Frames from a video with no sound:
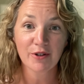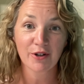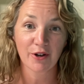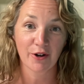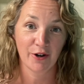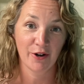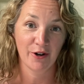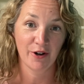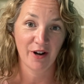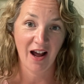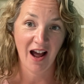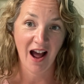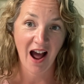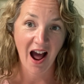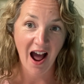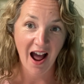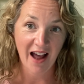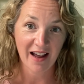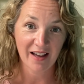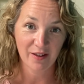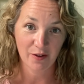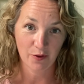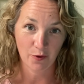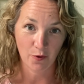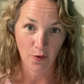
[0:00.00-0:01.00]
to earn a high
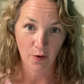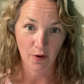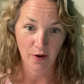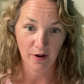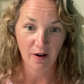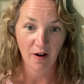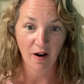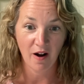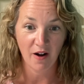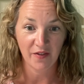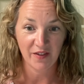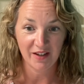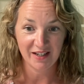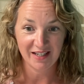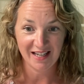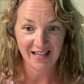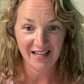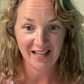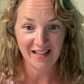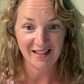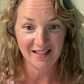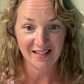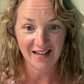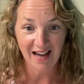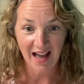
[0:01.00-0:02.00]
score on the
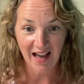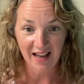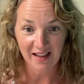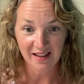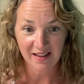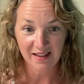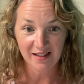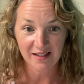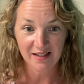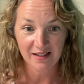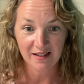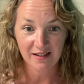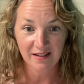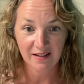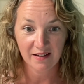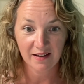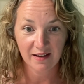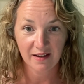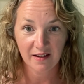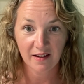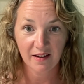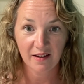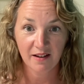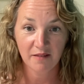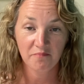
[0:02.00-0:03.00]
TEAS test.
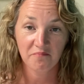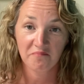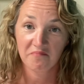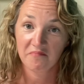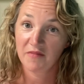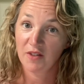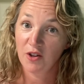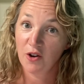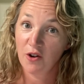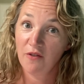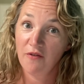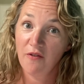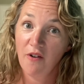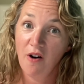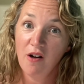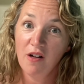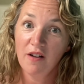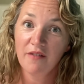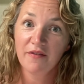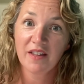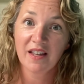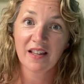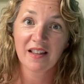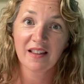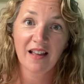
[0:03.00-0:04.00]
So, if all of
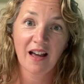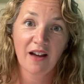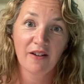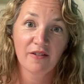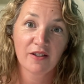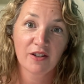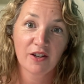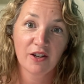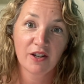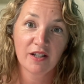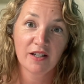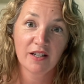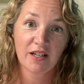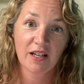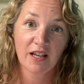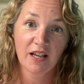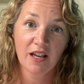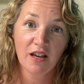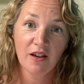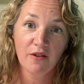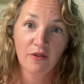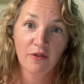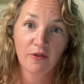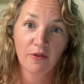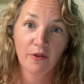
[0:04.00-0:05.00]
this sounds good to
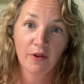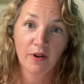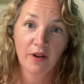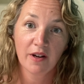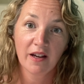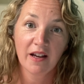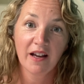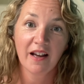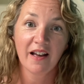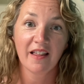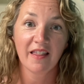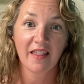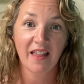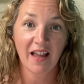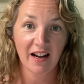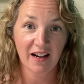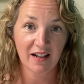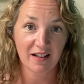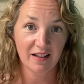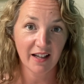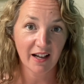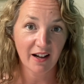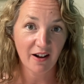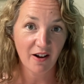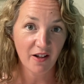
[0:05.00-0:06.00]
you, then
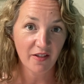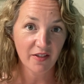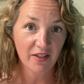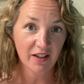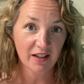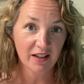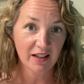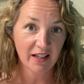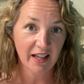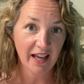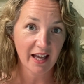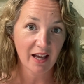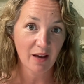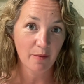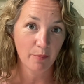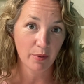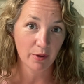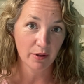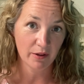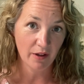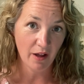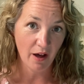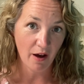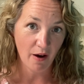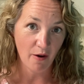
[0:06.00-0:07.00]
click on the link
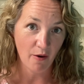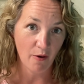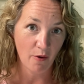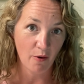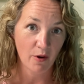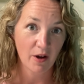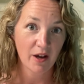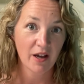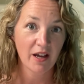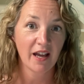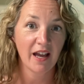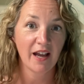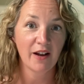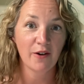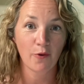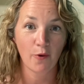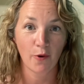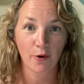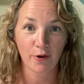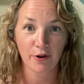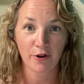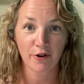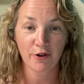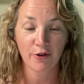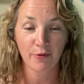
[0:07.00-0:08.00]
below in
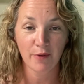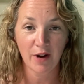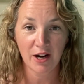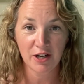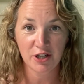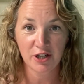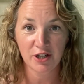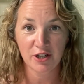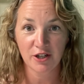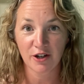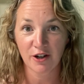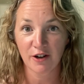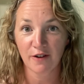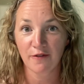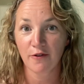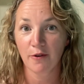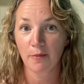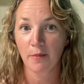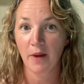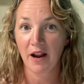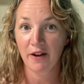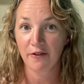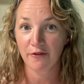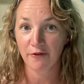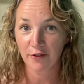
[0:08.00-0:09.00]
order to register for
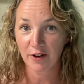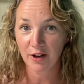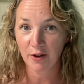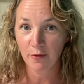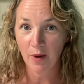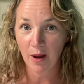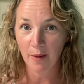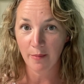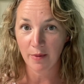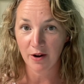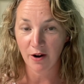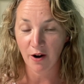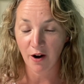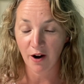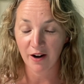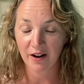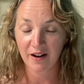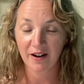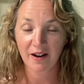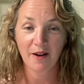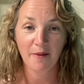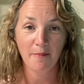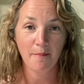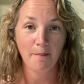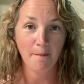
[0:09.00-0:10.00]
my free webinar,
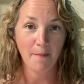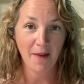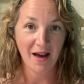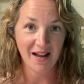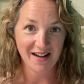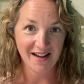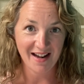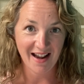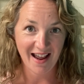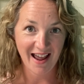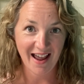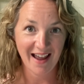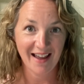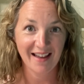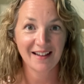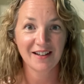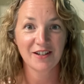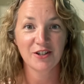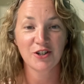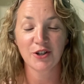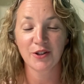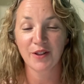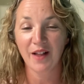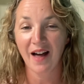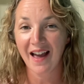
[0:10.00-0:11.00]
Monday,
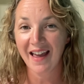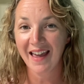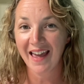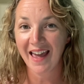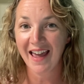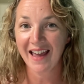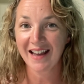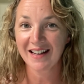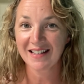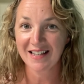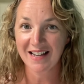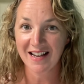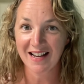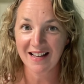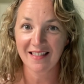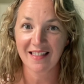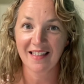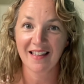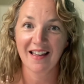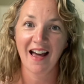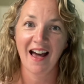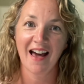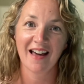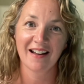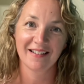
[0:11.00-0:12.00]
July 18th
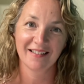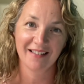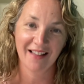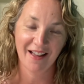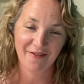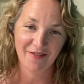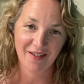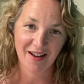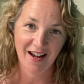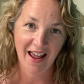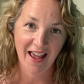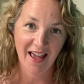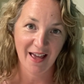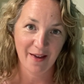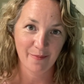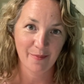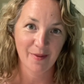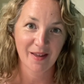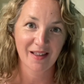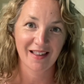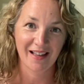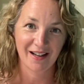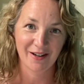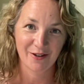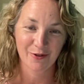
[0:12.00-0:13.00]
at 11 a.m.
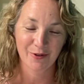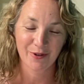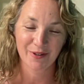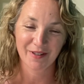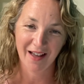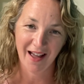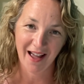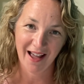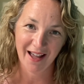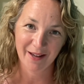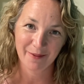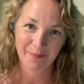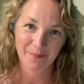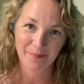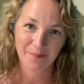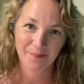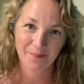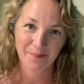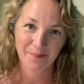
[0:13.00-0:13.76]
Central Time.